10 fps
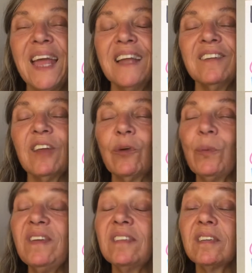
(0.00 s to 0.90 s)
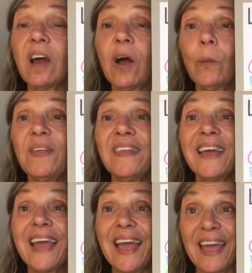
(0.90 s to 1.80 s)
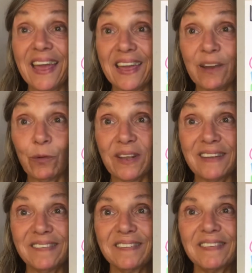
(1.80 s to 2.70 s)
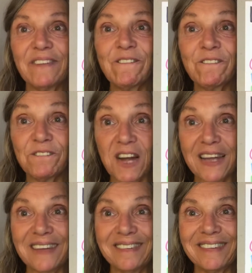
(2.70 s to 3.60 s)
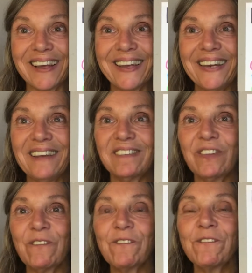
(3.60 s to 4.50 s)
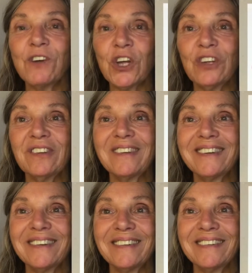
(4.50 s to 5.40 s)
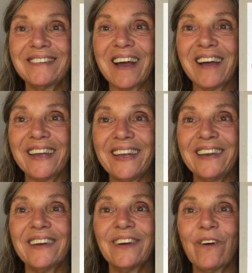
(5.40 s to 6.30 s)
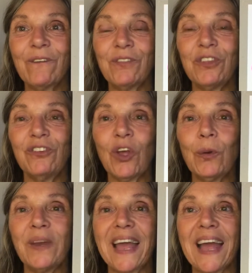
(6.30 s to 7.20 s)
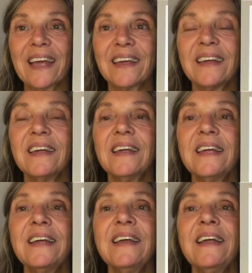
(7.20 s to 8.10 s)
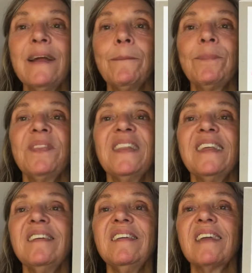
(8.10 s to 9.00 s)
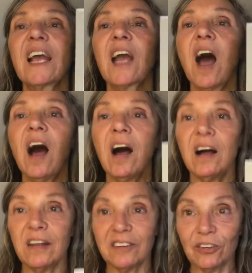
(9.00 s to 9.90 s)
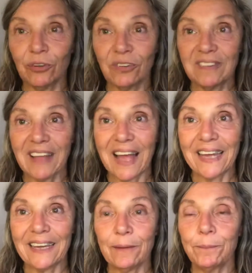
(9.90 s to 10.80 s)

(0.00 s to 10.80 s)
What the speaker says: So if we start with Aries, the fire sign, it's the first sign of the zodiac. This is a cardinal sign.